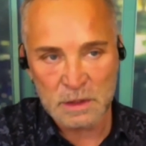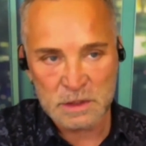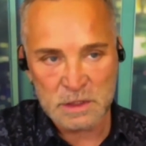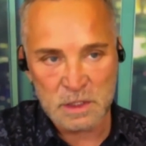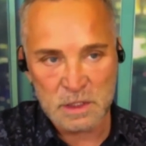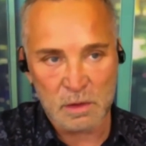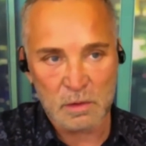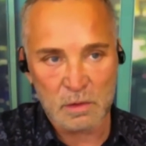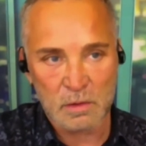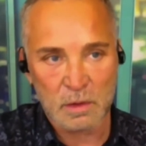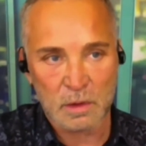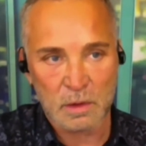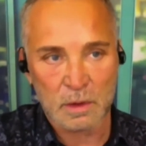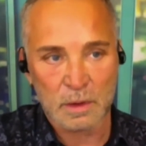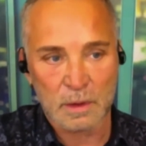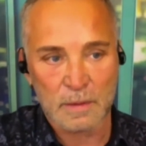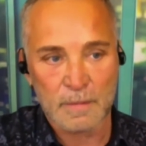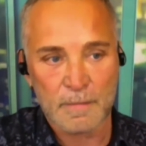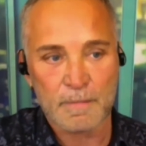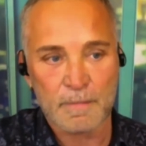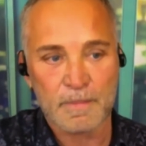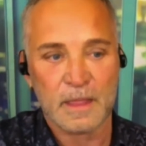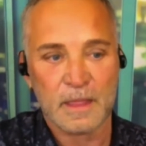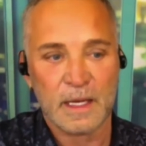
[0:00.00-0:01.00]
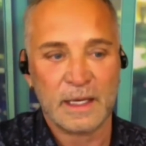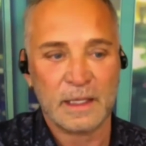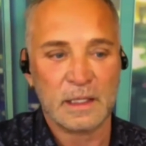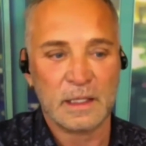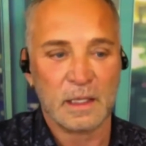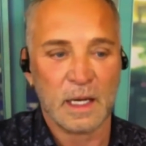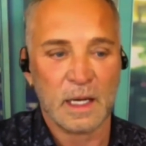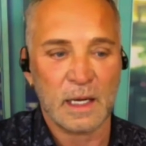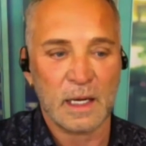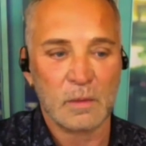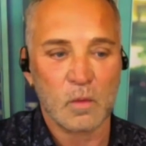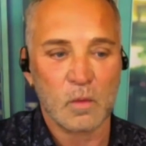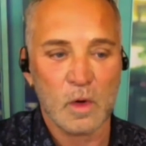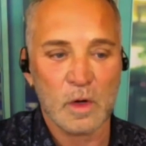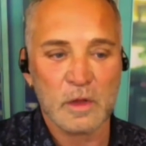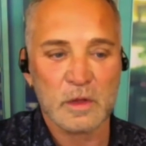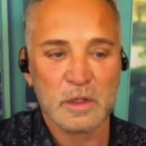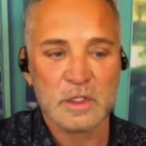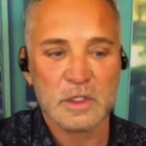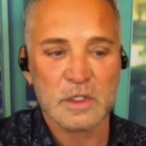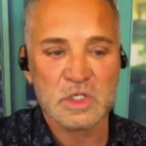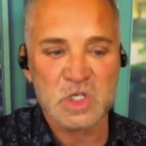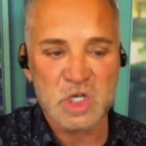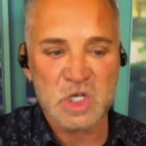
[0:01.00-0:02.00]
So, and one of
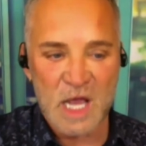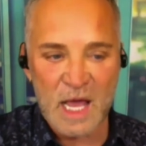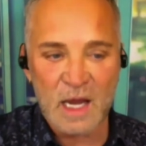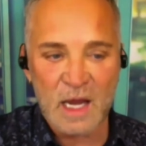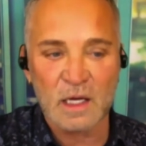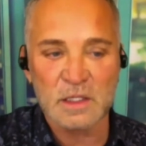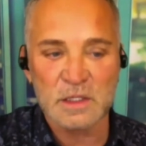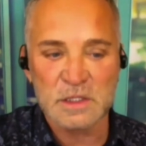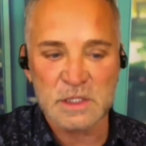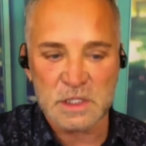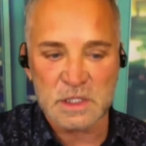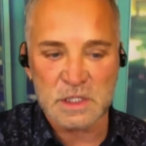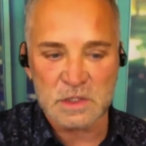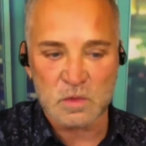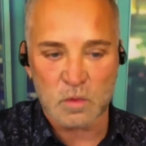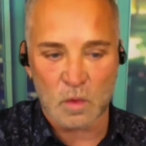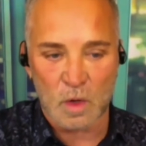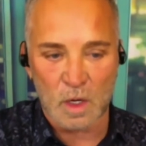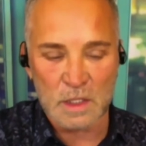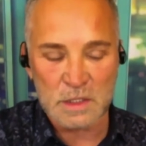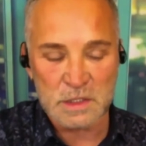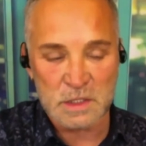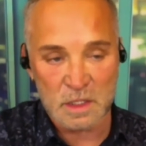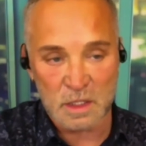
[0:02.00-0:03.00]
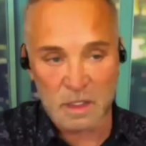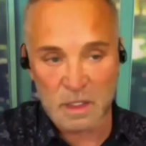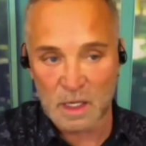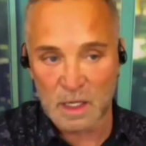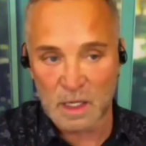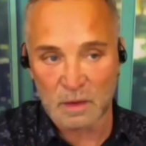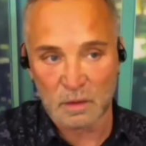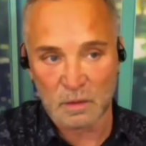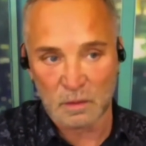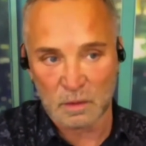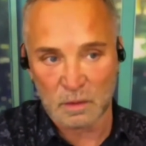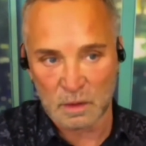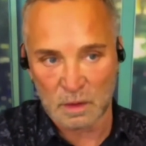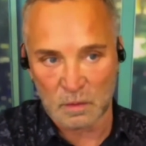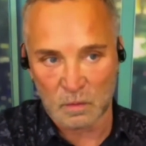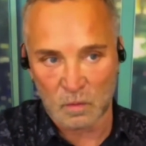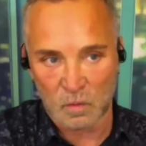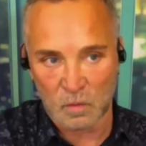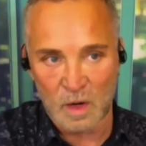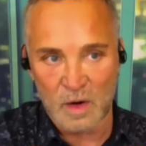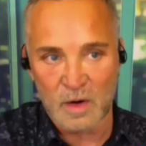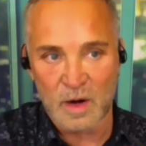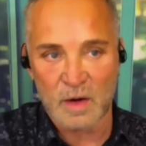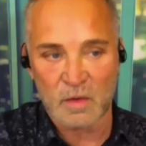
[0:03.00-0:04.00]
the challenges was that
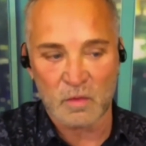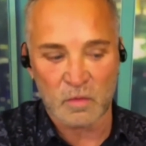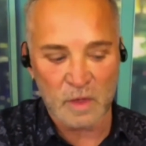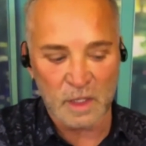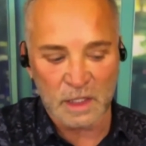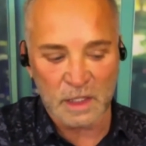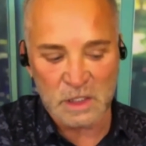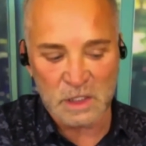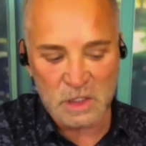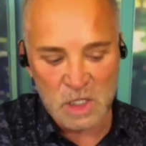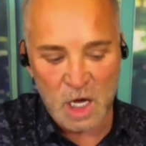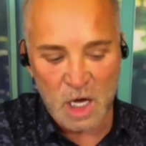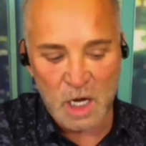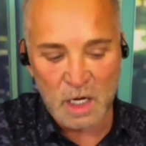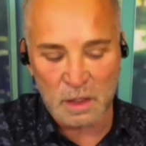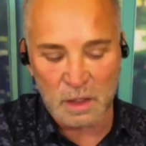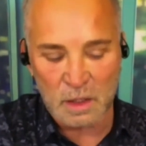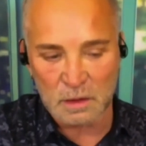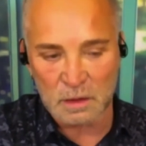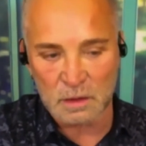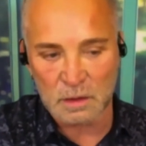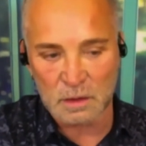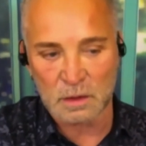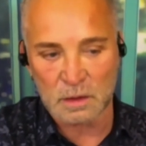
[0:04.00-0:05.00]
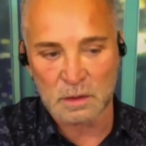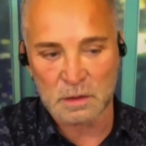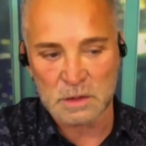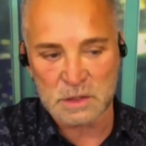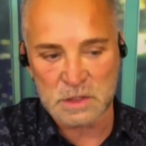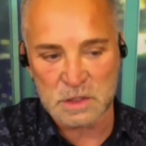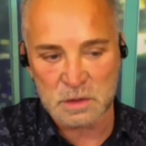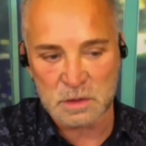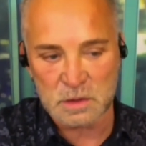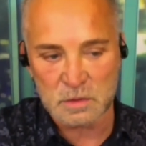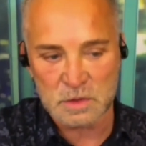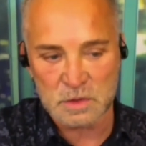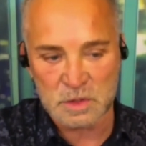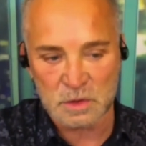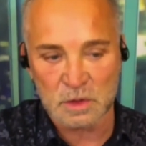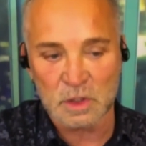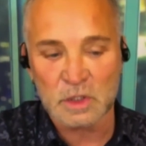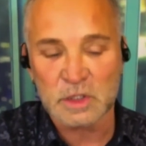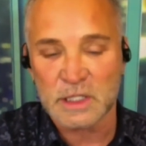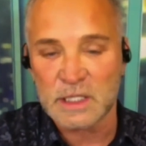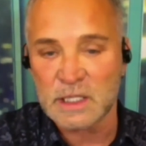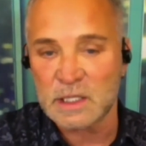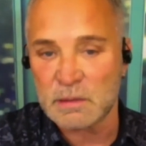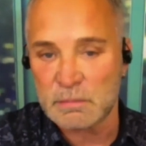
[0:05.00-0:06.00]
where I really got it to
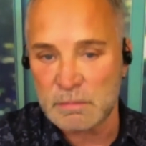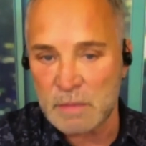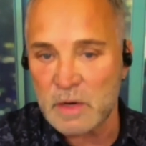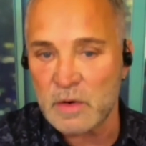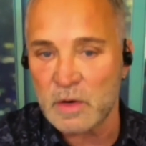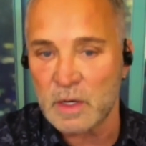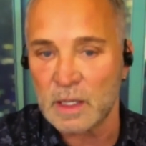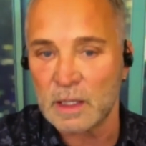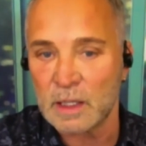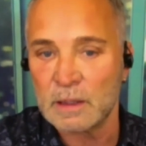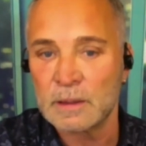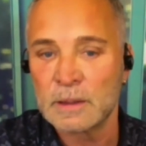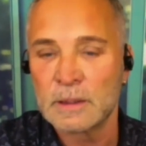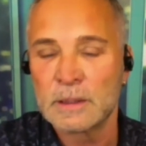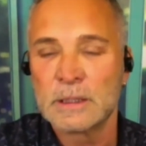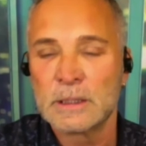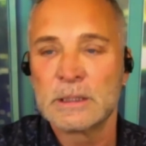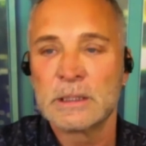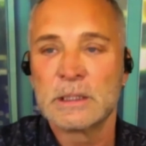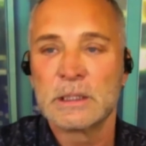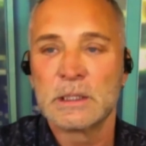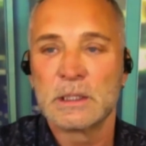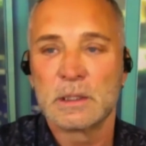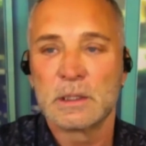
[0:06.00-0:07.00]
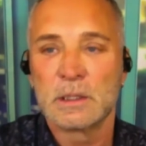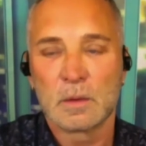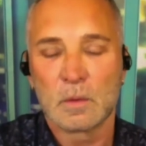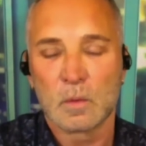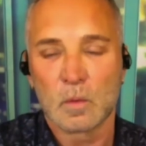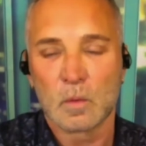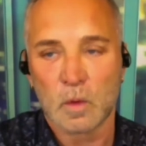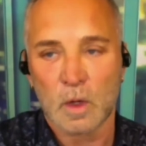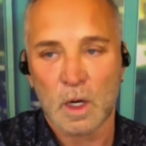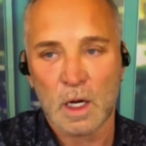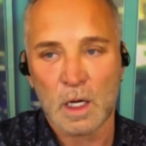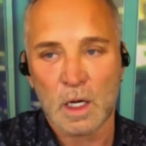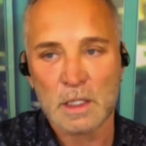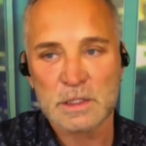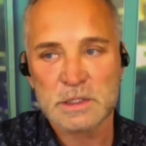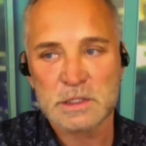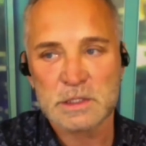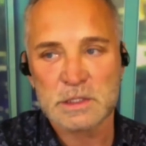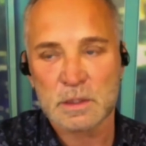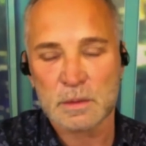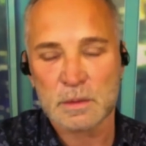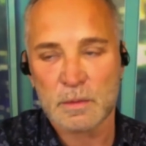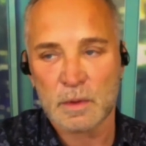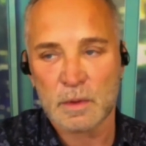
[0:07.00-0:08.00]
look in the mirror
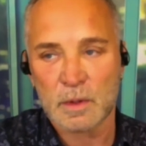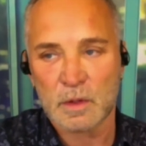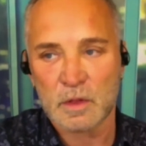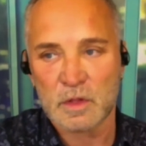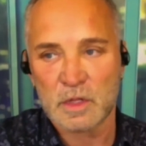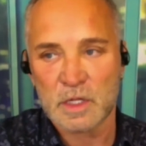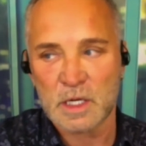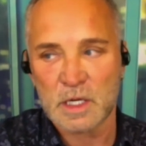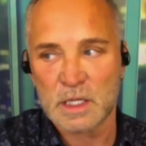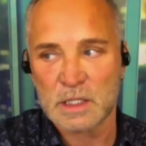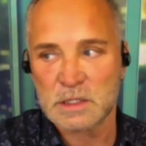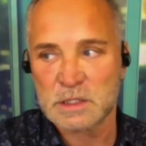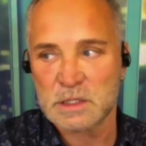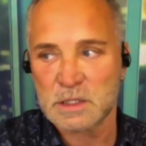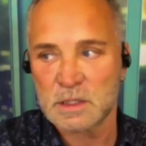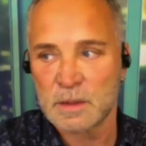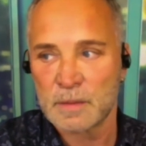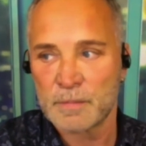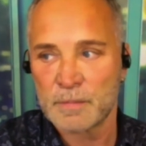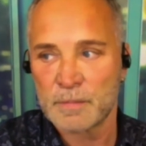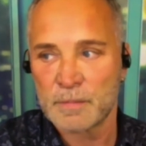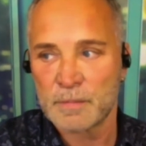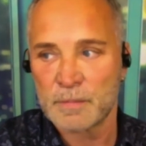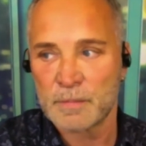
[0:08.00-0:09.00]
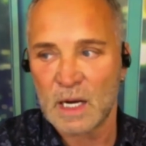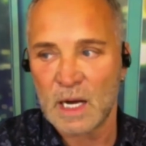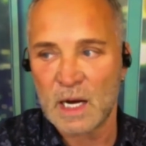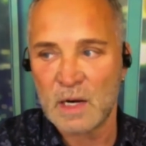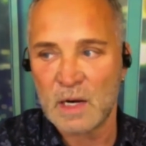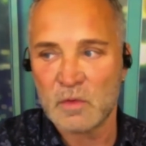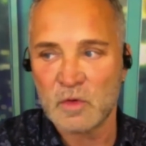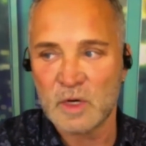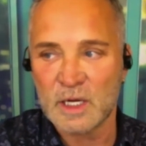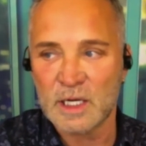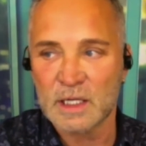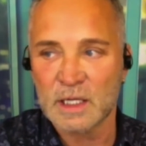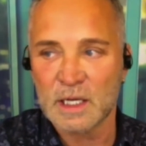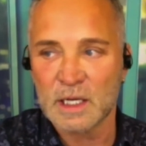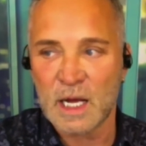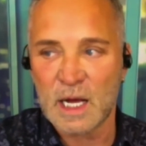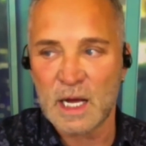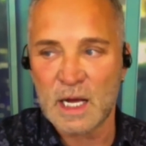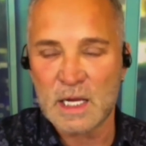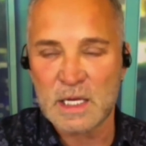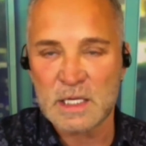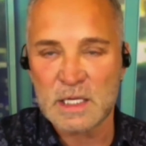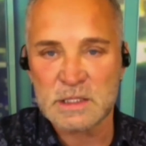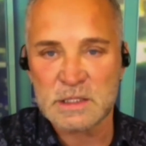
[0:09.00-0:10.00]
was that I
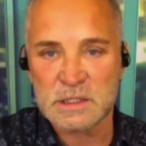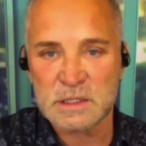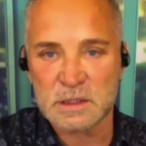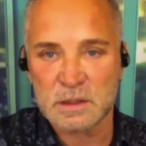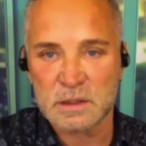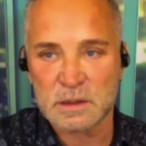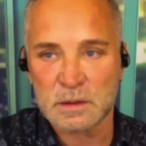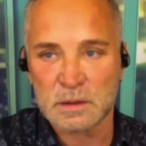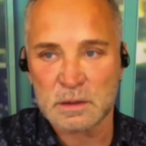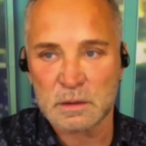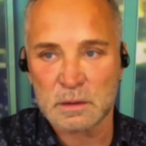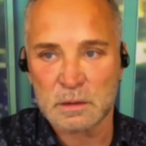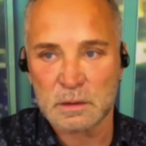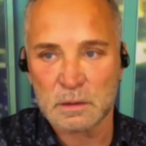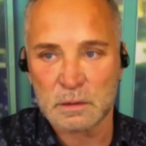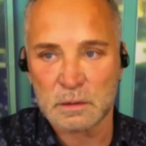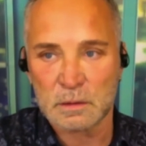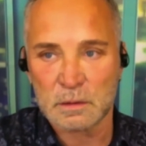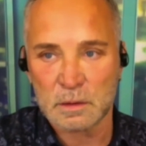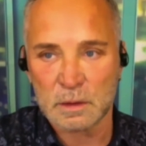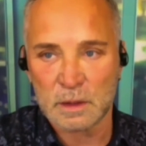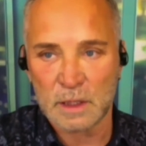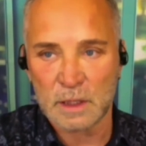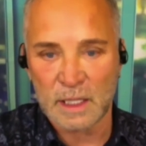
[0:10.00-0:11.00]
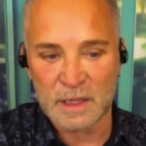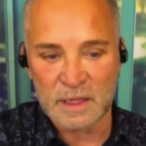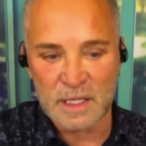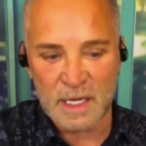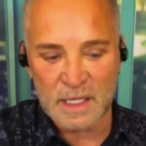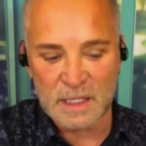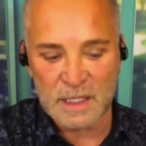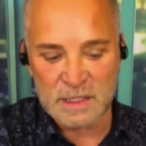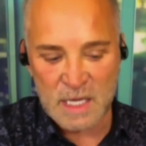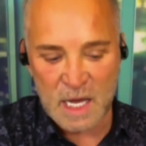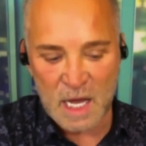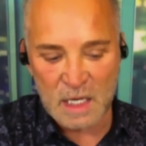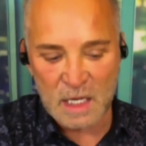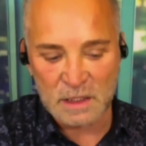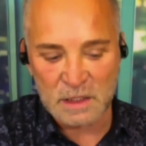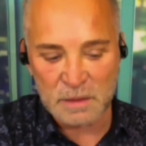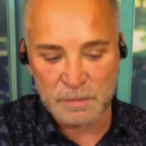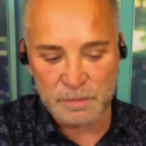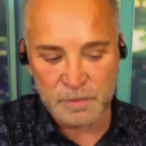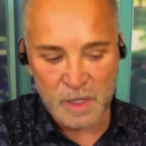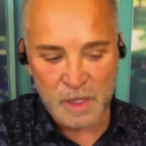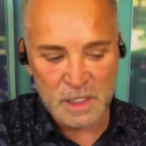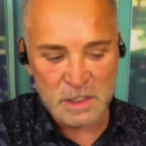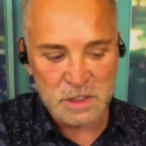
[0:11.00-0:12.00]
realized in that dark
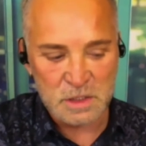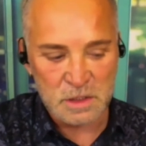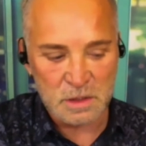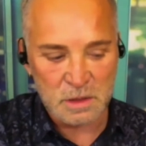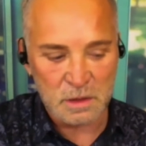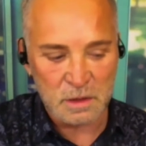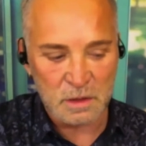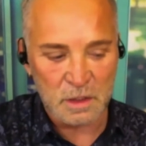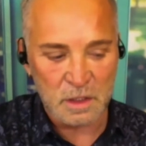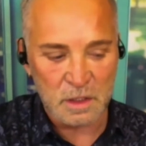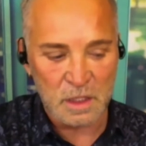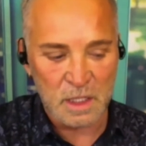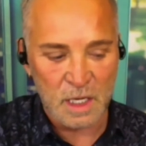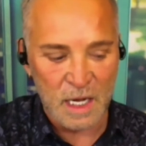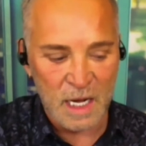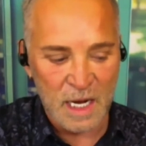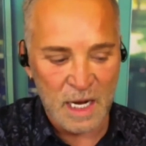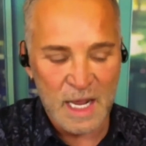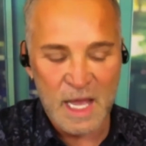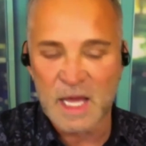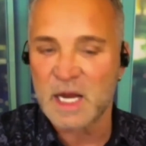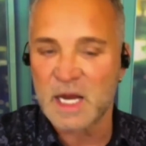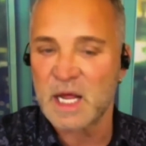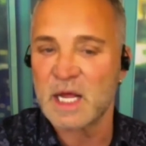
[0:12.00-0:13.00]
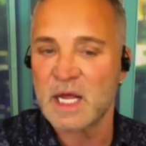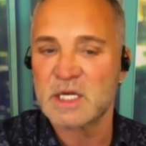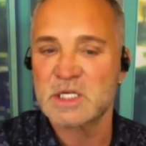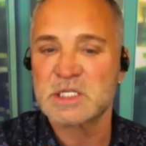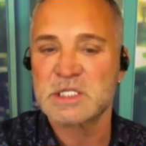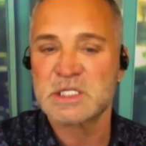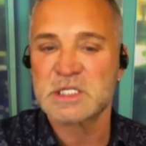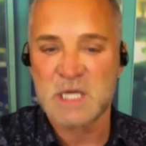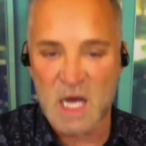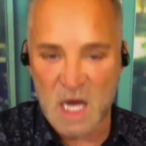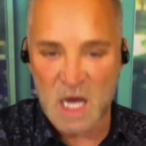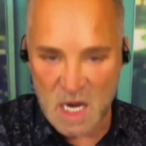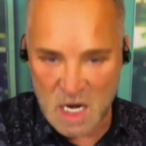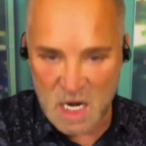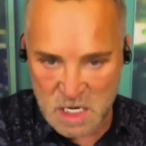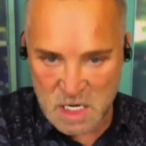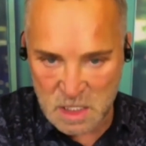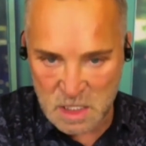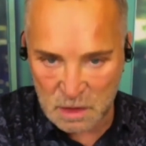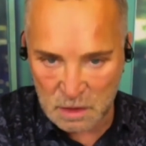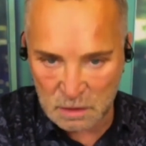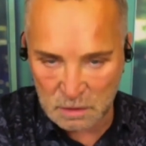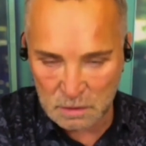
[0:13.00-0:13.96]
depression that I had a ton